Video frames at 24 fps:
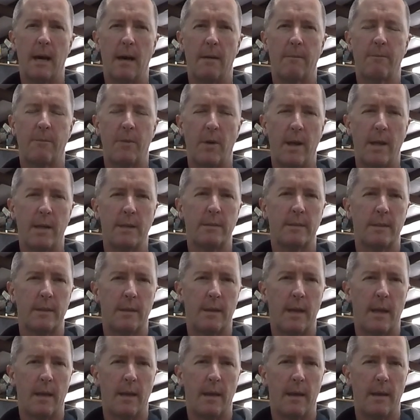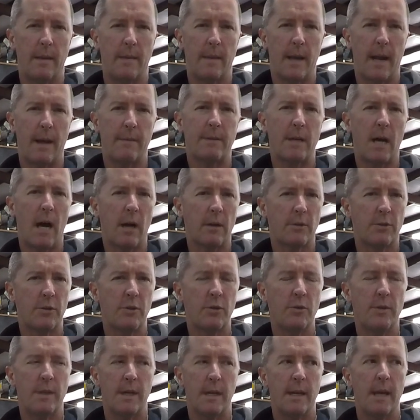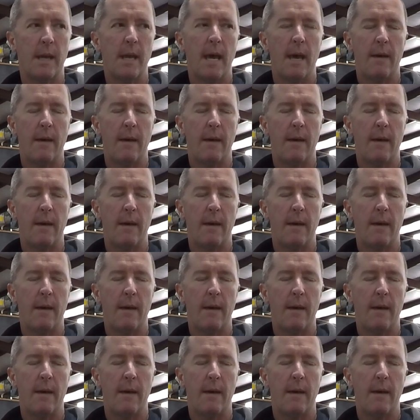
friends and that I've talked to that